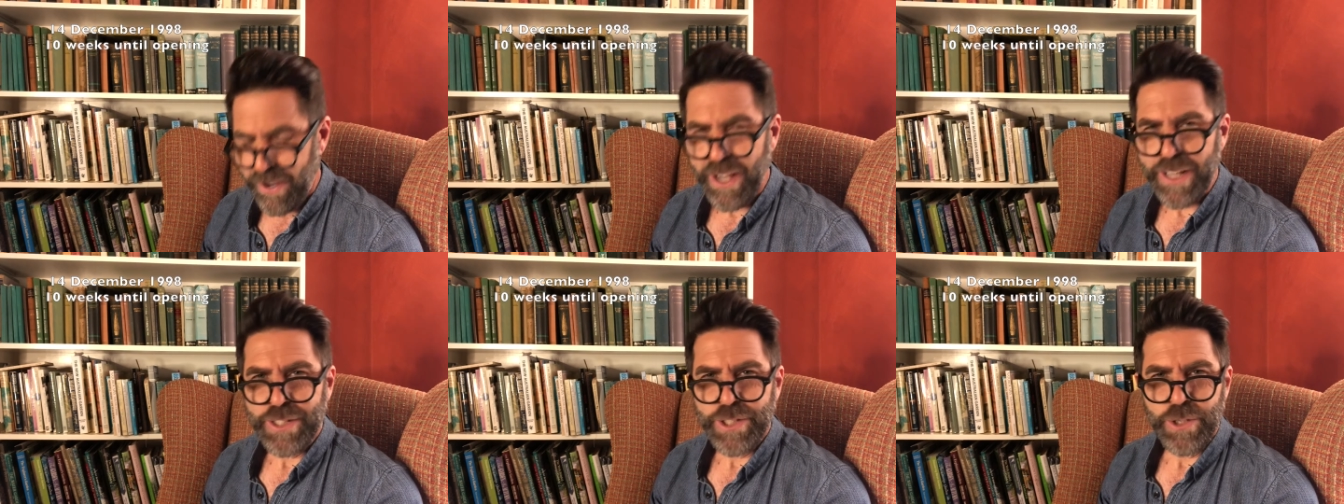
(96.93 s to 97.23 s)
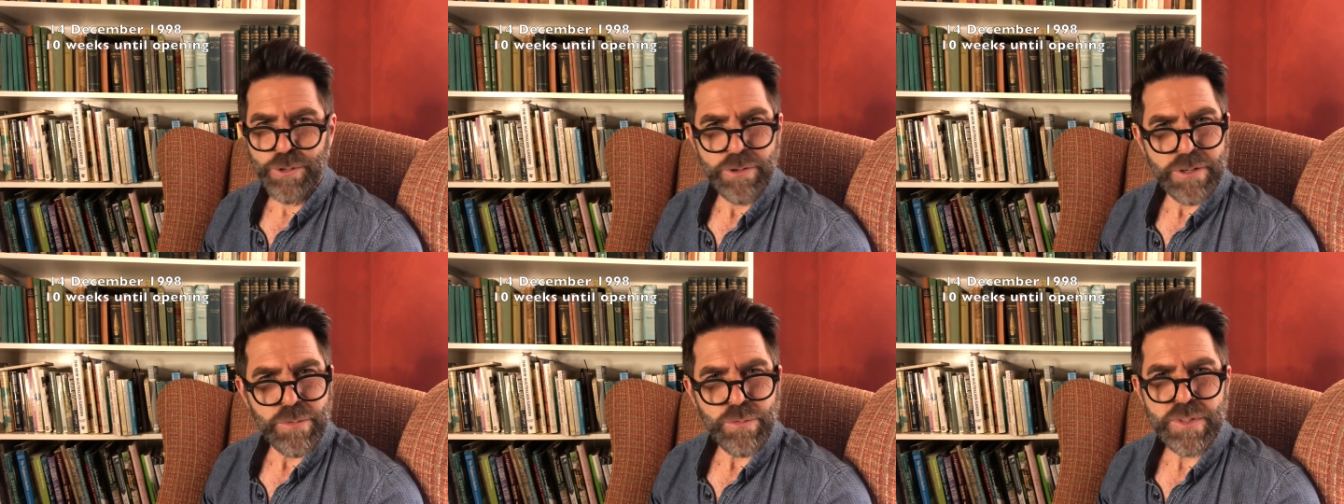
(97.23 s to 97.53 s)
I
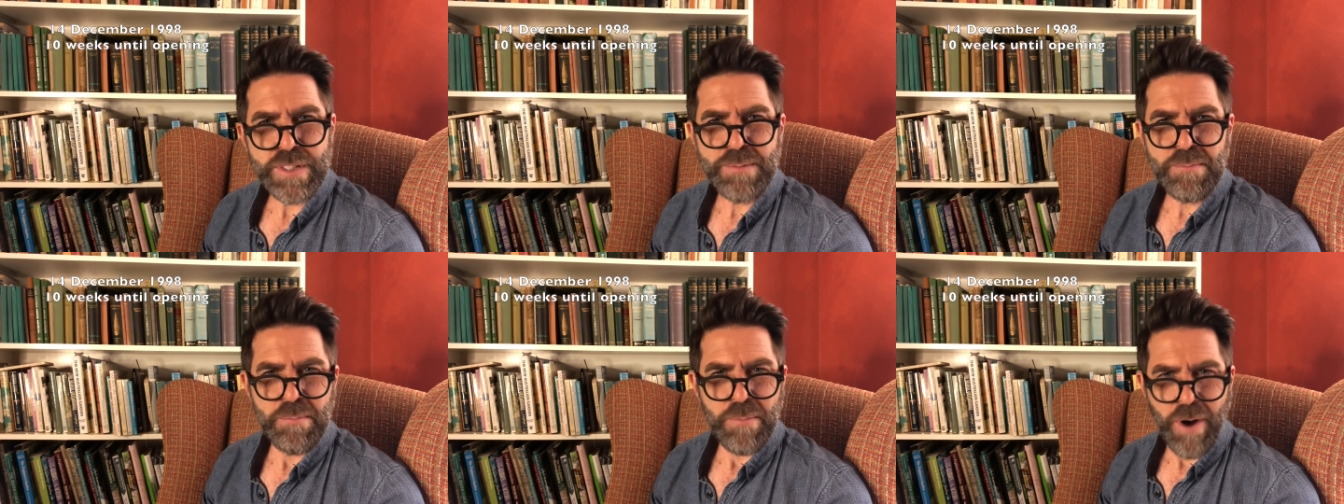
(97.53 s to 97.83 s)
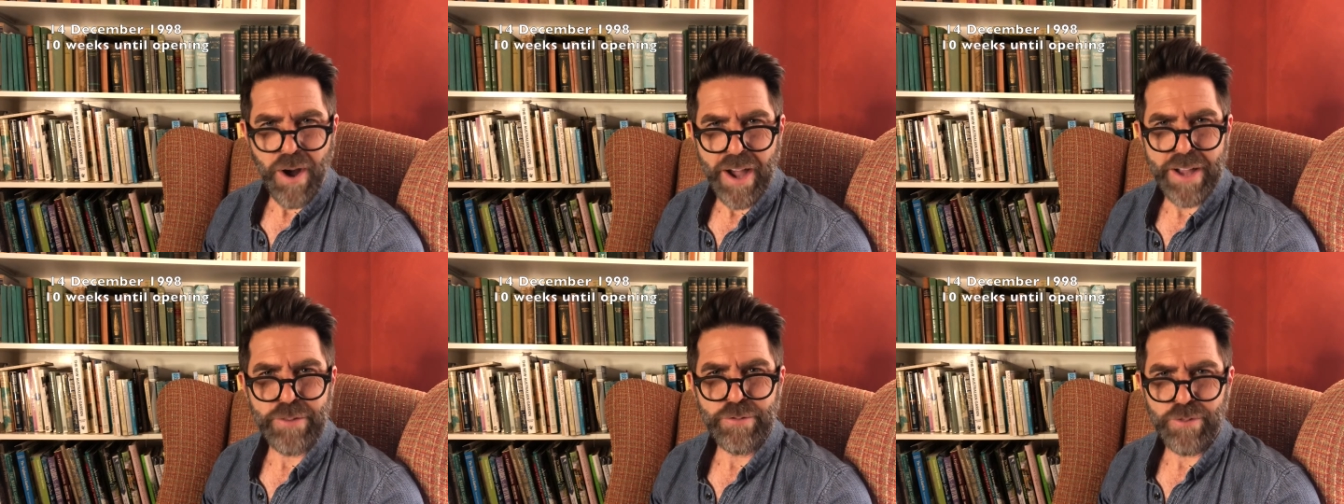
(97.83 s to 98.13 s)
knew it was
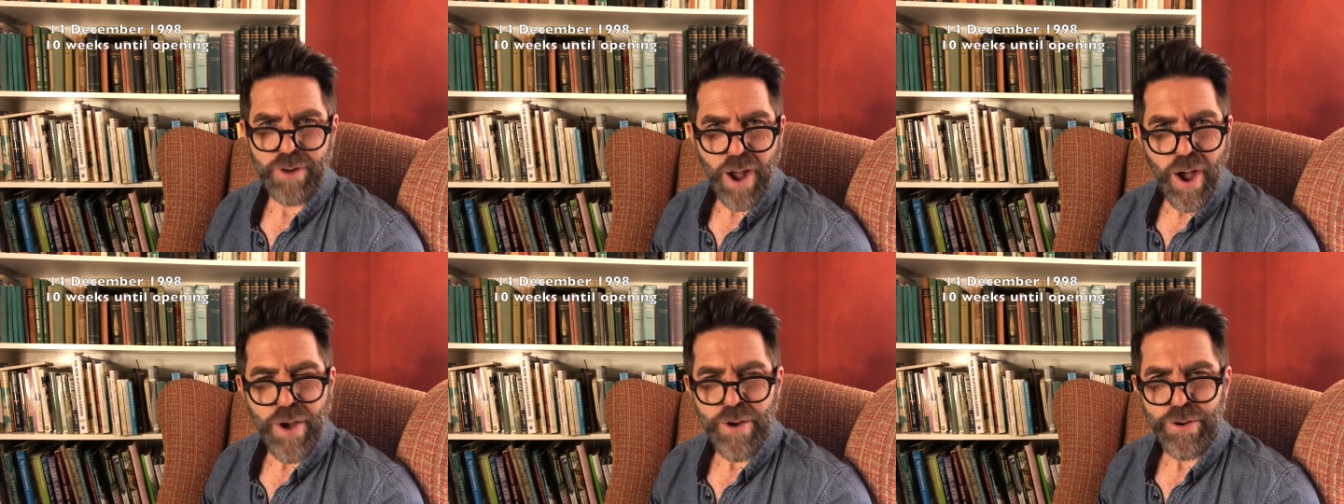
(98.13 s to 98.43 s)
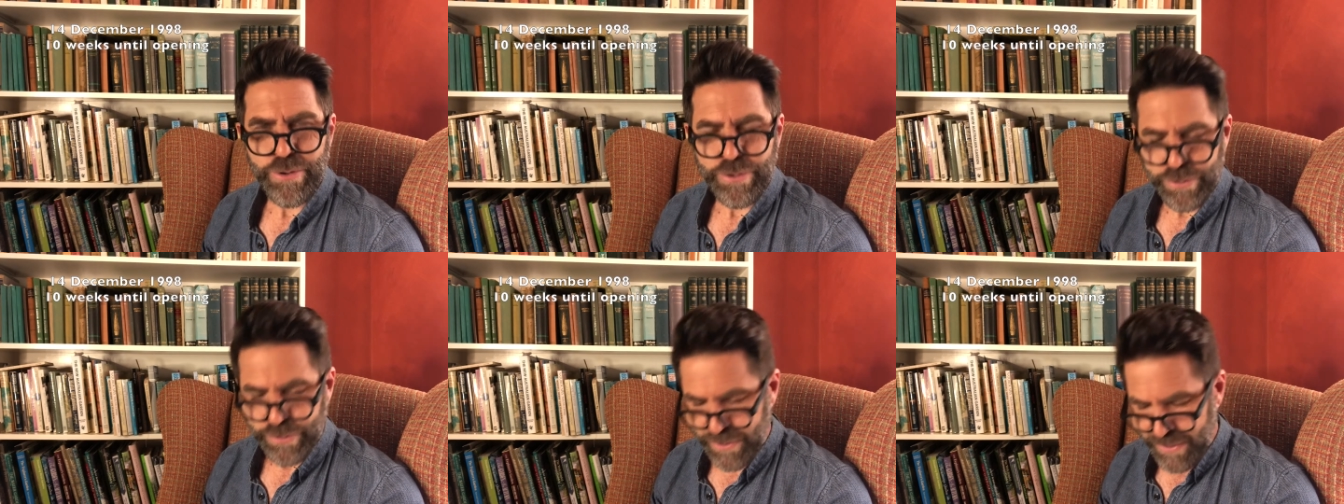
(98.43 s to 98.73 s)
my
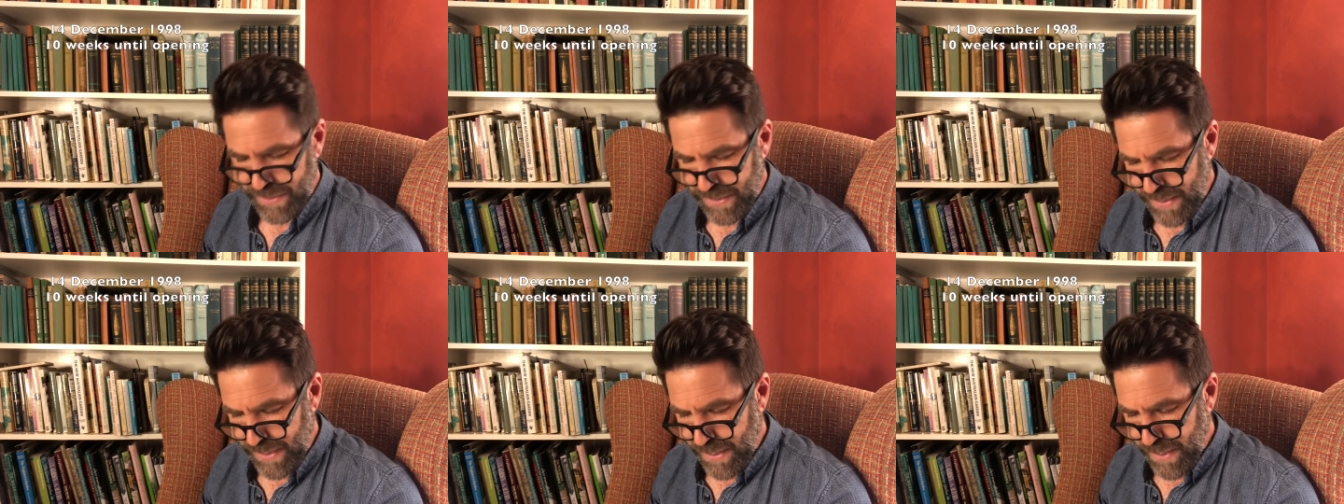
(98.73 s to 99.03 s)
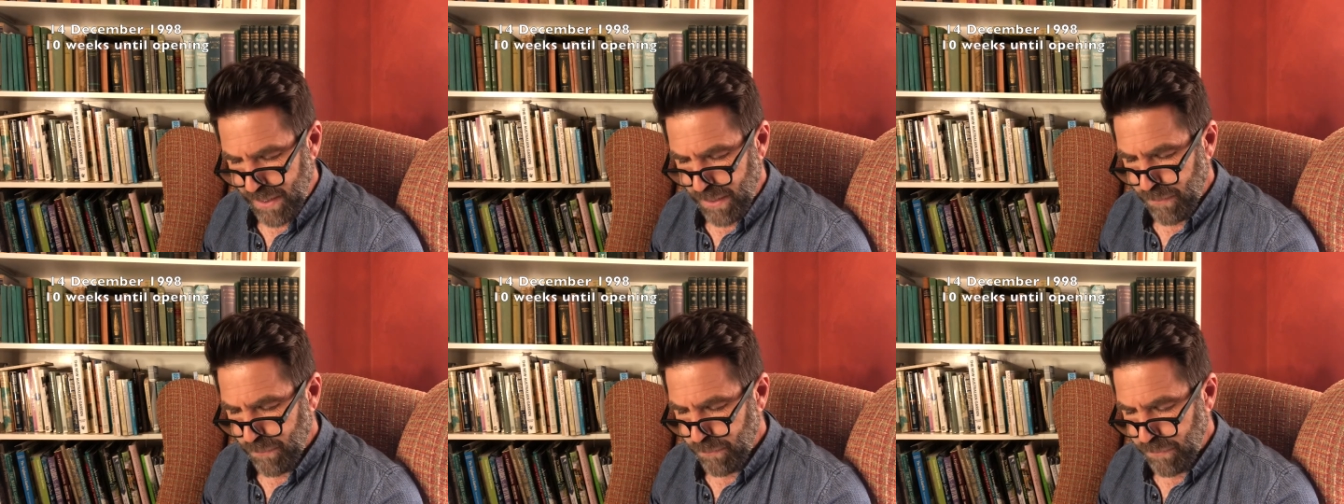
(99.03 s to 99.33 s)
rose,
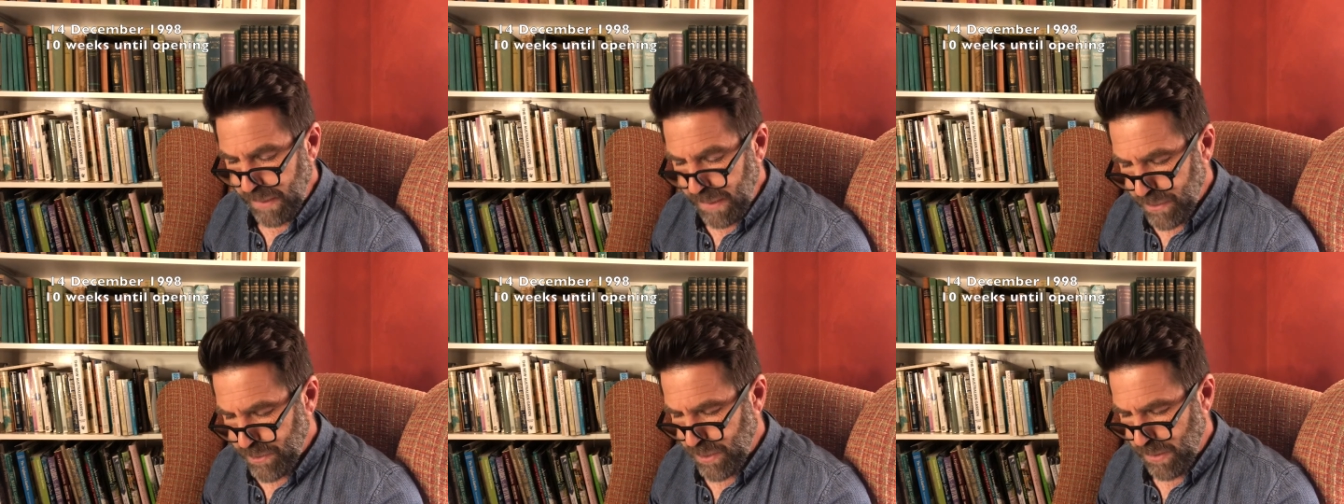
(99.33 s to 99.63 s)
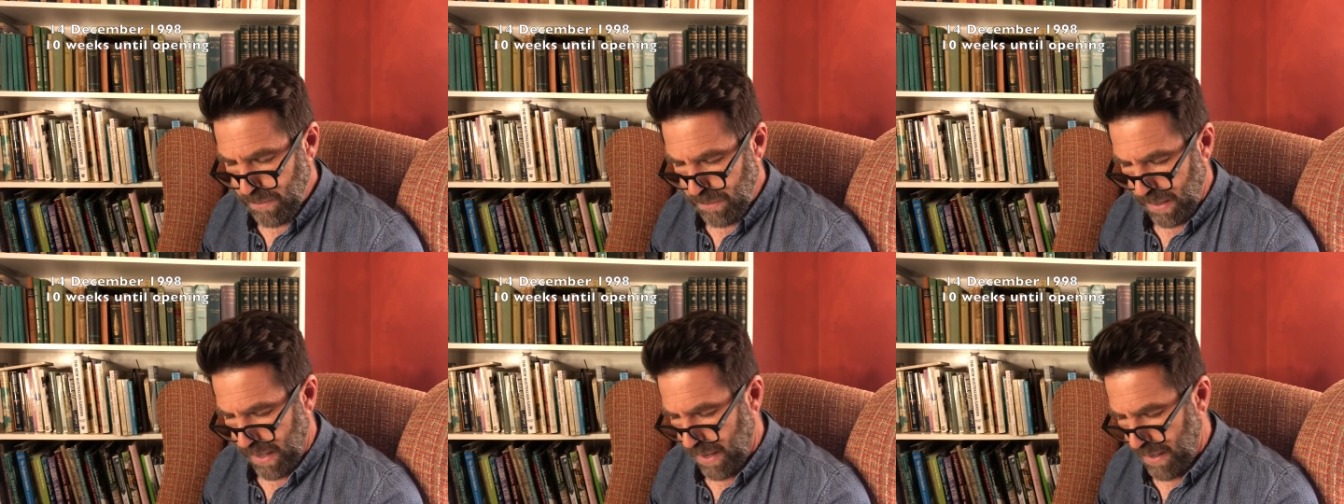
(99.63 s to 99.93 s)

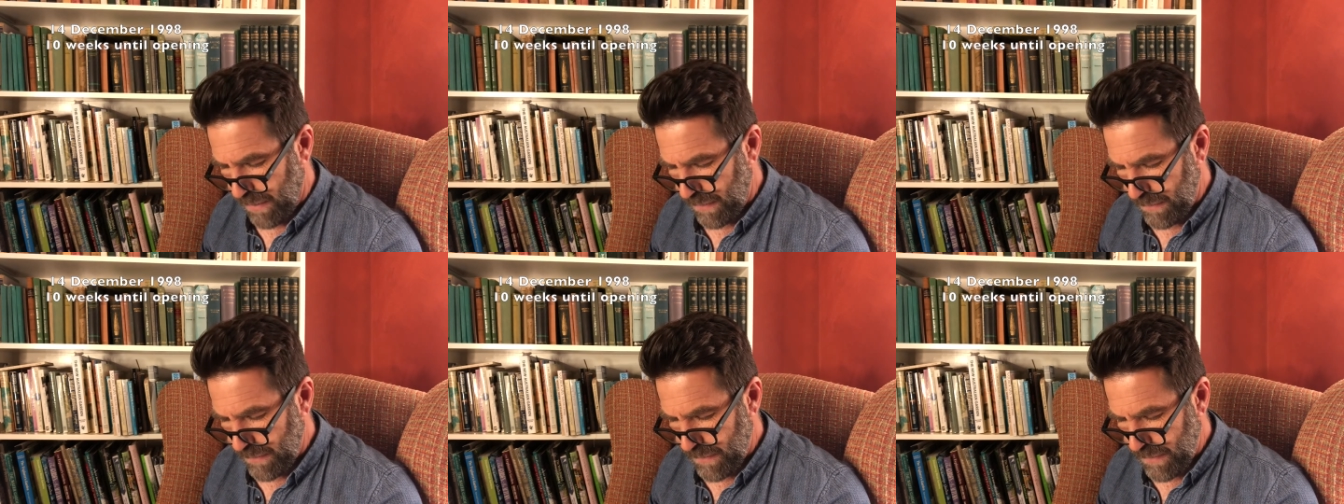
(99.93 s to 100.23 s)
Wiesnblau.